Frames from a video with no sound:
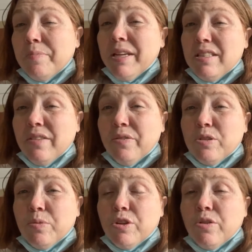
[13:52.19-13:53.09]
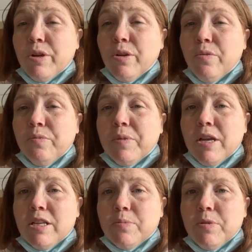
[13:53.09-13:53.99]
Big difference when you're going home from the
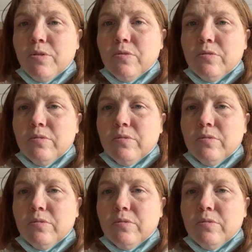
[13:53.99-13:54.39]
hospital.